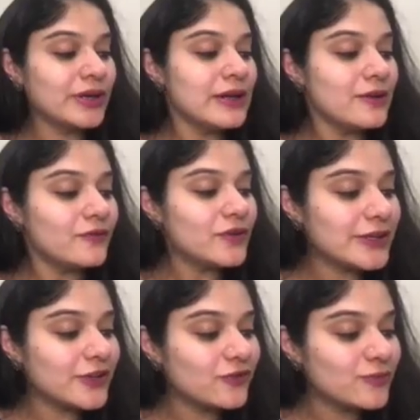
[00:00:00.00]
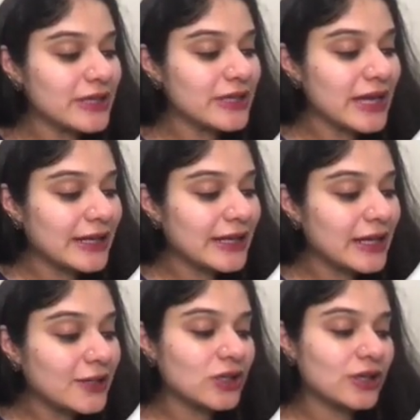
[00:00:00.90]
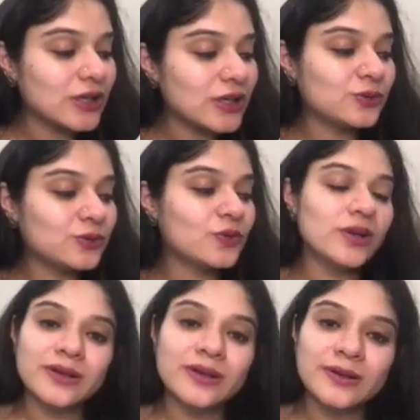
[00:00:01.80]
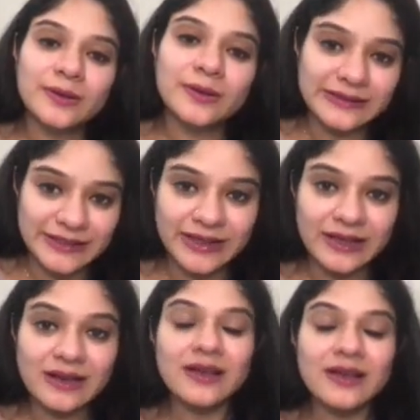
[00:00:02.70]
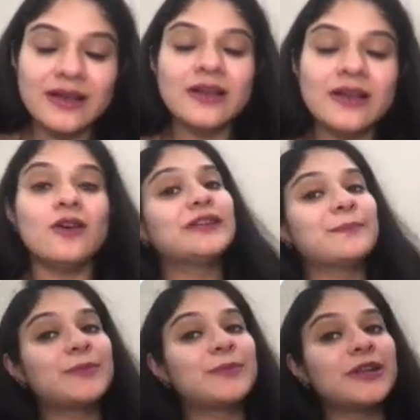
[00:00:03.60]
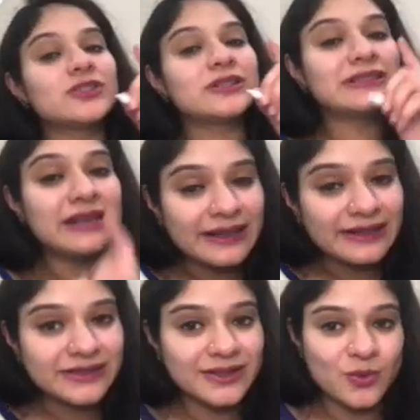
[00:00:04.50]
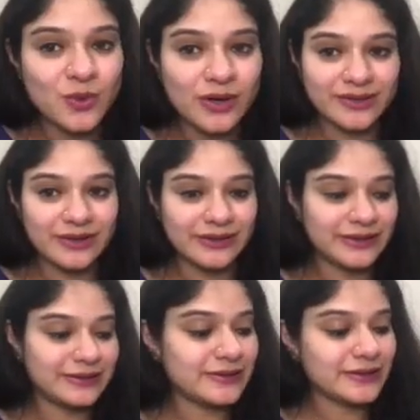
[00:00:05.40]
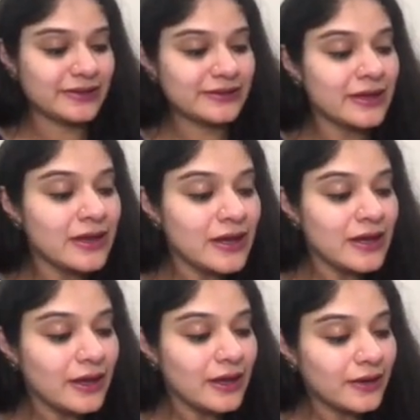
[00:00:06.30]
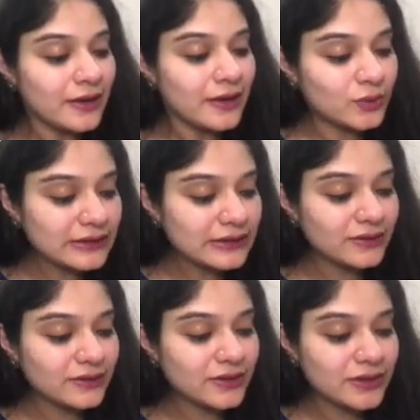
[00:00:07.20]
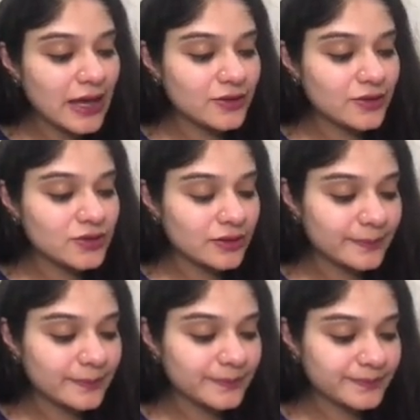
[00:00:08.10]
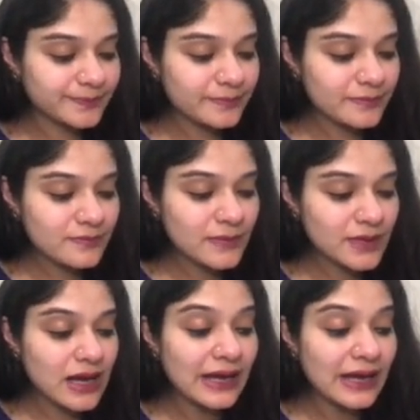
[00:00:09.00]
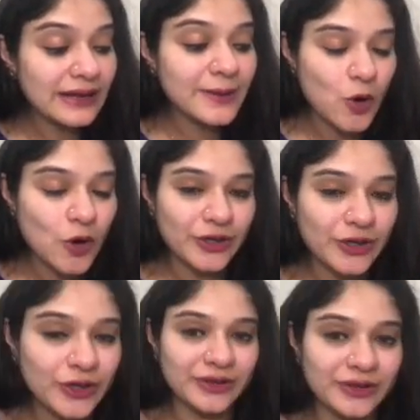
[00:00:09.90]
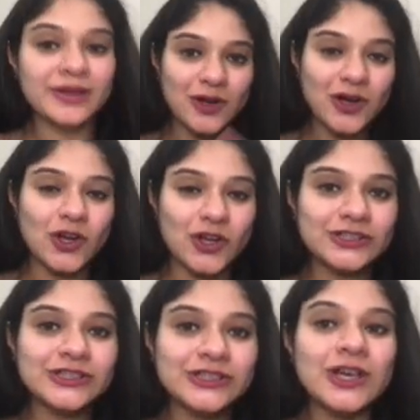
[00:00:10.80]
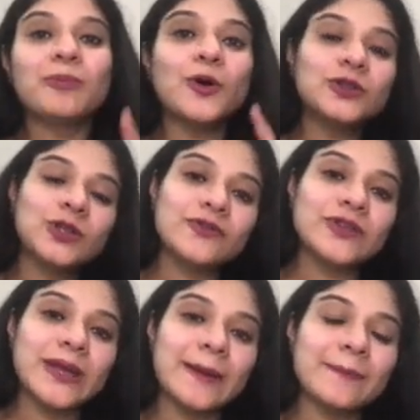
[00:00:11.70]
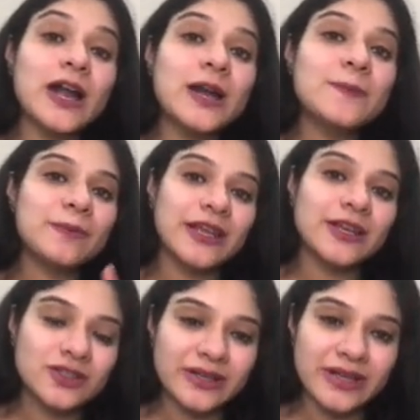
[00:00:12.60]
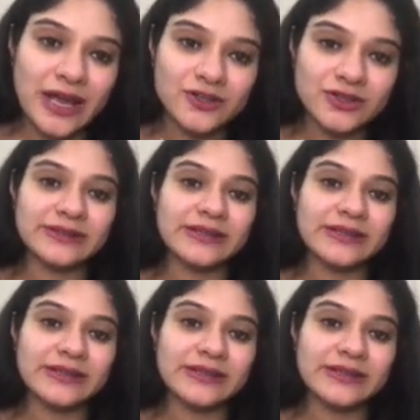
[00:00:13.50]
will give me NaHSO four plus HCl when the temperature is less than two hundred degrees Celsius. Now this and this reaction are important because both of them are preparation reactions and